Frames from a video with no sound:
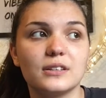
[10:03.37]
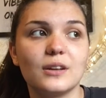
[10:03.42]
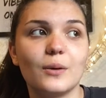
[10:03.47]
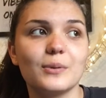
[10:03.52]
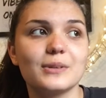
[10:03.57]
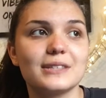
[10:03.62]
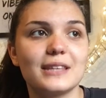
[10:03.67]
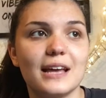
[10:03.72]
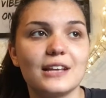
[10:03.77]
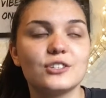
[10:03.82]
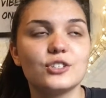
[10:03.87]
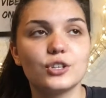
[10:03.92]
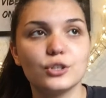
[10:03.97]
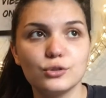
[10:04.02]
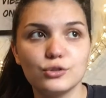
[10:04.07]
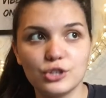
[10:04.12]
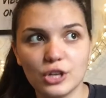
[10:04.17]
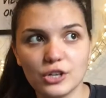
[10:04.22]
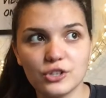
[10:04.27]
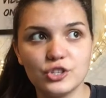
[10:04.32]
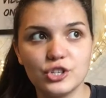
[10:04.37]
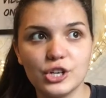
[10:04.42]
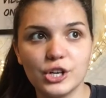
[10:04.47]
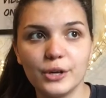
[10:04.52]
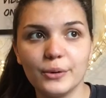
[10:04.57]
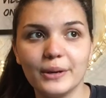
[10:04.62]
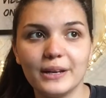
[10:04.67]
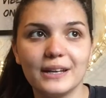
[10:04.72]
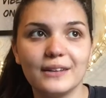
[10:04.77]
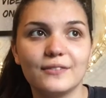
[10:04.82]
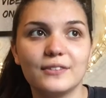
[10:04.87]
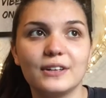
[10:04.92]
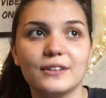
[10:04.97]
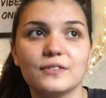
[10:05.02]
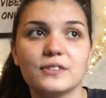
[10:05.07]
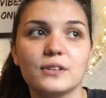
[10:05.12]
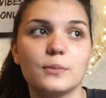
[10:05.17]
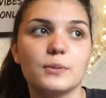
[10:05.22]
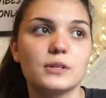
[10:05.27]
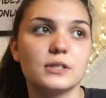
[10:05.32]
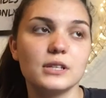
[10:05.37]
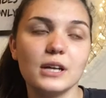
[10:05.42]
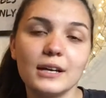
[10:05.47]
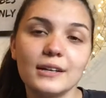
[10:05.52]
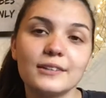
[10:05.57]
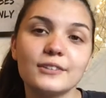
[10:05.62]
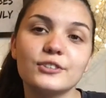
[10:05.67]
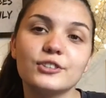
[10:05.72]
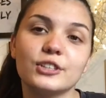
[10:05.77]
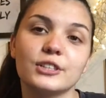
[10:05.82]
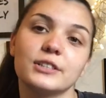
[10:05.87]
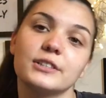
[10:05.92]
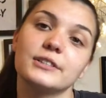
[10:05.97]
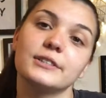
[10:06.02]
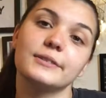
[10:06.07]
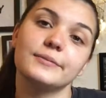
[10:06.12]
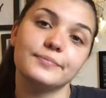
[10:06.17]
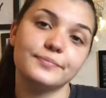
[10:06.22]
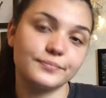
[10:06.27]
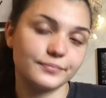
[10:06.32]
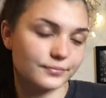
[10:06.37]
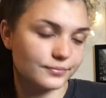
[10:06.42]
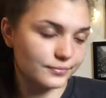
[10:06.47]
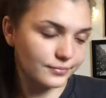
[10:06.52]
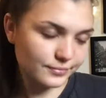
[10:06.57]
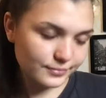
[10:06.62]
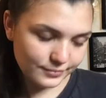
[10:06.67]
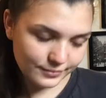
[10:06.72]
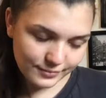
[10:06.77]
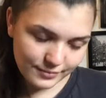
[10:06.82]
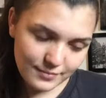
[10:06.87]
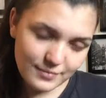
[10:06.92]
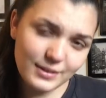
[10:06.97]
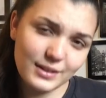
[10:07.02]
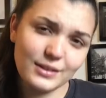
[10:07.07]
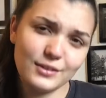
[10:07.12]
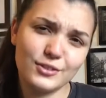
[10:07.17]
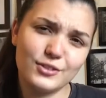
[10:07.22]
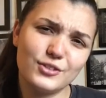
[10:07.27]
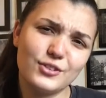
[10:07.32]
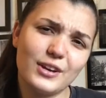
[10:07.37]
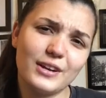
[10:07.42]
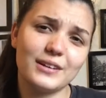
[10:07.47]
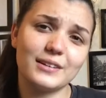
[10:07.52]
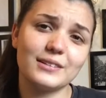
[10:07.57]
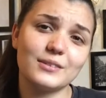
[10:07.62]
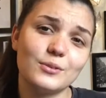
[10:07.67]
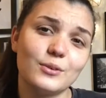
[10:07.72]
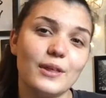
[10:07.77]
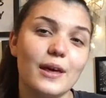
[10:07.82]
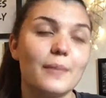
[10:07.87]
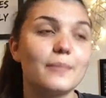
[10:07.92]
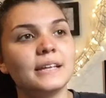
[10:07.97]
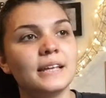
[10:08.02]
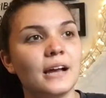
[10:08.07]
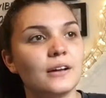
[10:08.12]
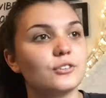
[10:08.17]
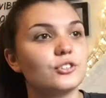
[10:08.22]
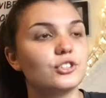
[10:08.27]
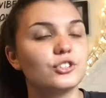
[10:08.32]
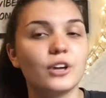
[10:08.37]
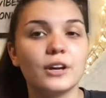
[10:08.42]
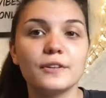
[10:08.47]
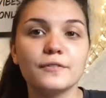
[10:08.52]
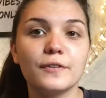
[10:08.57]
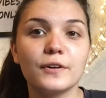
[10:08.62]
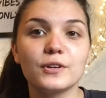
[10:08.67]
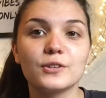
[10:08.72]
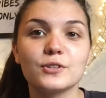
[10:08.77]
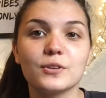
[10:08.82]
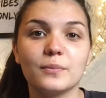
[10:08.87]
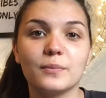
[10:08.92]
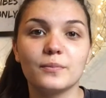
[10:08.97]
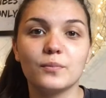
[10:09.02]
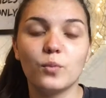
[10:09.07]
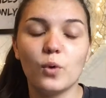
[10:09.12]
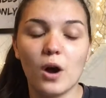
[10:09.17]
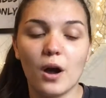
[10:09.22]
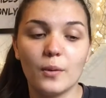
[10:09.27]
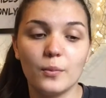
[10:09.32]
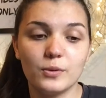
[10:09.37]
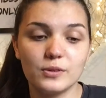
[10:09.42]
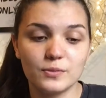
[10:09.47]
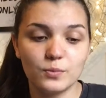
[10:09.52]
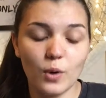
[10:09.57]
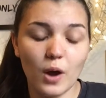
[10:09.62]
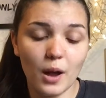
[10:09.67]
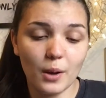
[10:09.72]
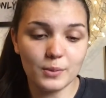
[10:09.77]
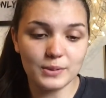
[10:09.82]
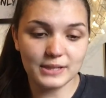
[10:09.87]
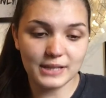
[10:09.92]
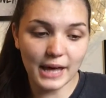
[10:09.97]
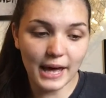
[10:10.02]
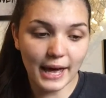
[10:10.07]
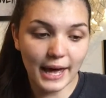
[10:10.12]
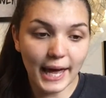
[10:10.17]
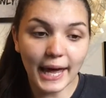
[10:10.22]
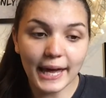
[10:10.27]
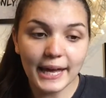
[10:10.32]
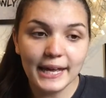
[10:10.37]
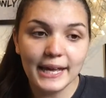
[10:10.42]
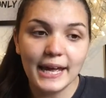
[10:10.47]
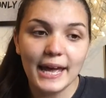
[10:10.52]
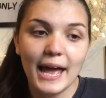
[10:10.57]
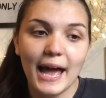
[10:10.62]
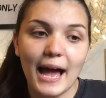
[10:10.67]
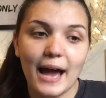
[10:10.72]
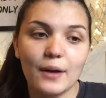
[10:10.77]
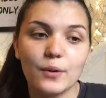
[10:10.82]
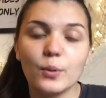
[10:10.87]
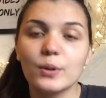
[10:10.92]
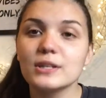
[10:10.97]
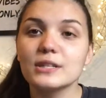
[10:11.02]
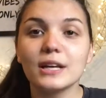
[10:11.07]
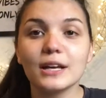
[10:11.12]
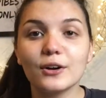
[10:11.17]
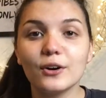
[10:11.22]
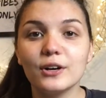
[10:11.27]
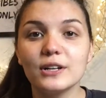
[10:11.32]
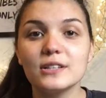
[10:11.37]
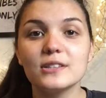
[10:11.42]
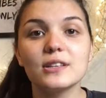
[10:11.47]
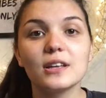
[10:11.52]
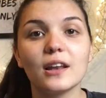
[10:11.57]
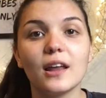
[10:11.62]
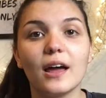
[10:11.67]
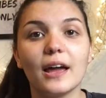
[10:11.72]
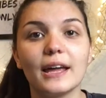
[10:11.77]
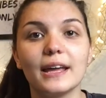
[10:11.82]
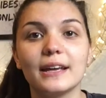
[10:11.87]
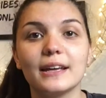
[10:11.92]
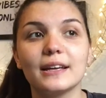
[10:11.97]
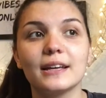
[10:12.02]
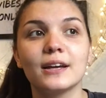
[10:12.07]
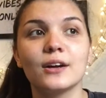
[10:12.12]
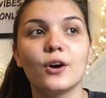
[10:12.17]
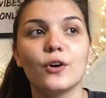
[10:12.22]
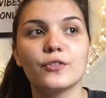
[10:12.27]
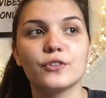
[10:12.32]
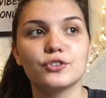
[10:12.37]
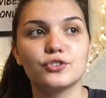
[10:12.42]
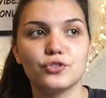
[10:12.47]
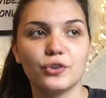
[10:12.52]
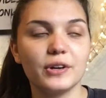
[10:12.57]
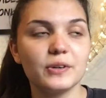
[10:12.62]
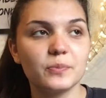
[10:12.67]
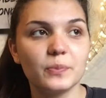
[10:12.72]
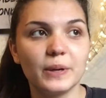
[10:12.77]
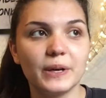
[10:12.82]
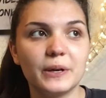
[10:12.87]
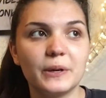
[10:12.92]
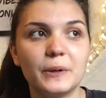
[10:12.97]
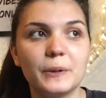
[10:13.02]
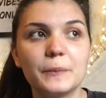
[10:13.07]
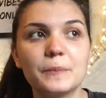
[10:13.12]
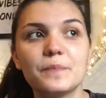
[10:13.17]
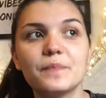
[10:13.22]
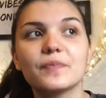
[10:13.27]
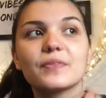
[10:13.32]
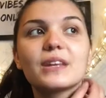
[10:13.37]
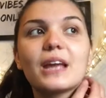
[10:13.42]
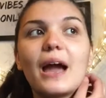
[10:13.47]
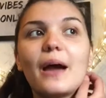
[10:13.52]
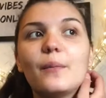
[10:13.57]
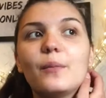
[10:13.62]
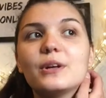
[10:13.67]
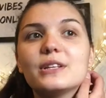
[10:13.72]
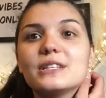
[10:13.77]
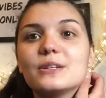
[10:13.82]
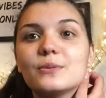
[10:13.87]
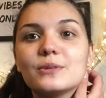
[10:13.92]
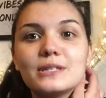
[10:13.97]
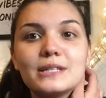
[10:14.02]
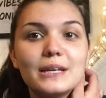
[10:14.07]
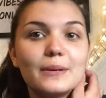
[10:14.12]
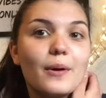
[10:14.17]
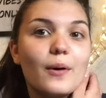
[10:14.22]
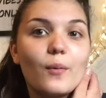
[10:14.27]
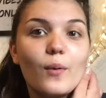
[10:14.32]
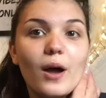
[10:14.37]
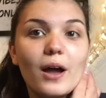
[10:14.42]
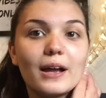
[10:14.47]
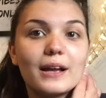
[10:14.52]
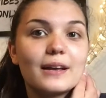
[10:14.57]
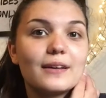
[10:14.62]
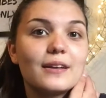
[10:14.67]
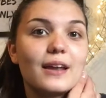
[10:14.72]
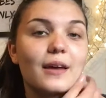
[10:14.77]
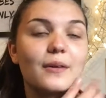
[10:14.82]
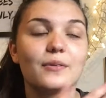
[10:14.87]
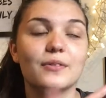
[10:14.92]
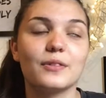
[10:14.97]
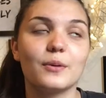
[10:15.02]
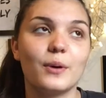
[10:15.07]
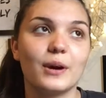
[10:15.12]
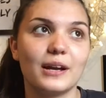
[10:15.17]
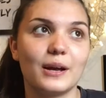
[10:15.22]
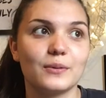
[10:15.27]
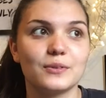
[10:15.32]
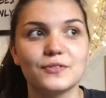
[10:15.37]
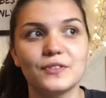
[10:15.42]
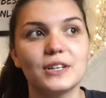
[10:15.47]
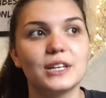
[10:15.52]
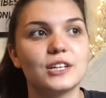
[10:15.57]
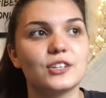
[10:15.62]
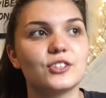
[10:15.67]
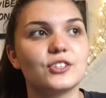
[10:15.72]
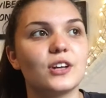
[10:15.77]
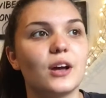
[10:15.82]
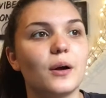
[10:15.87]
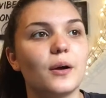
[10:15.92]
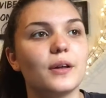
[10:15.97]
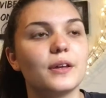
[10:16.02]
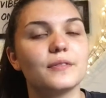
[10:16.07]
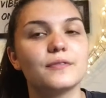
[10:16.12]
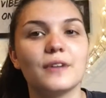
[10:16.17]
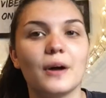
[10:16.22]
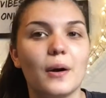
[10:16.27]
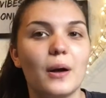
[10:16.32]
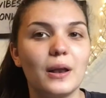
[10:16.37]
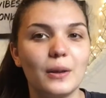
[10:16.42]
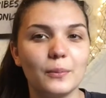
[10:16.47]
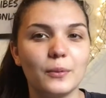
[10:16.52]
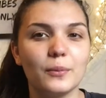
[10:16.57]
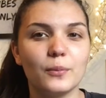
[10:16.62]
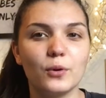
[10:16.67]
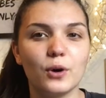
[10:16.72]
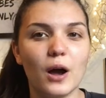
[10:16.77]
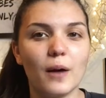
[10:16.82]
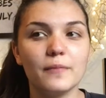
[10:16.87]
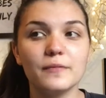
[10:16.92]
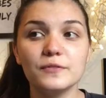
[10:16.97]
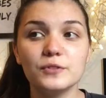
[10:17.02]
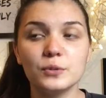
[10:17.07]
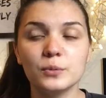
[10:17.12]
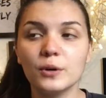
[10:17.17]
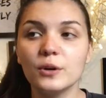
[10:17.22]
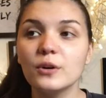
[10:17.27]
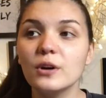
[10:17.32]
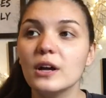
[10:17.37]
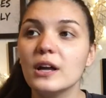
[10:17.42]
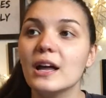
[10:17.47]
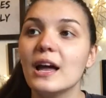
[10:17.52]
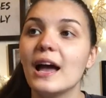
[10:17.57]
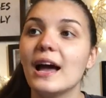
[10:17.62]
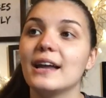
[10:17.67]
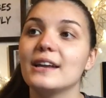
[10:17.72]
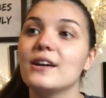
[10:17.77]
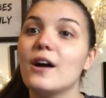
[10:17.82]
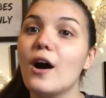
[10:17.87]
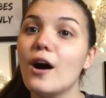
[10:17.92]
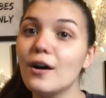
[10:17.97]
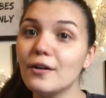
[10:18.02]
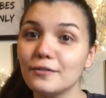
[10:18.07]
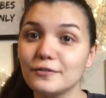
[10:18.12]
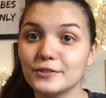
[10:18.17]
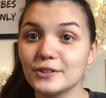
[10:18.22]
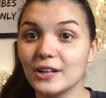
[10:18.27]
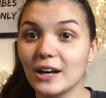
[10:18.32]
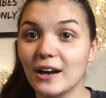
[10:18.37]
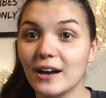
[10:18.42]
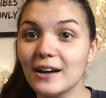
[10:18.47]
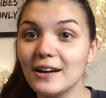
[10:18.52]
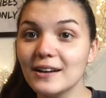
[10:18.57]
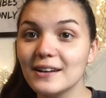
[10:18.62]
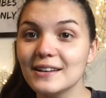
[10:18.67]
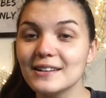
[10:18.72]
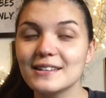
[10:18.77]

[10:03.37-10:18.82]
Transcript: no one's there to judge you, and even if someone does, just just trying to ignore them. Yeah, I was just trying to focus on what I was, why I was there. And once I got into like on the treadmill, and once it was near my work, like the workout was finished, I felt a little bit more comfortable. And after,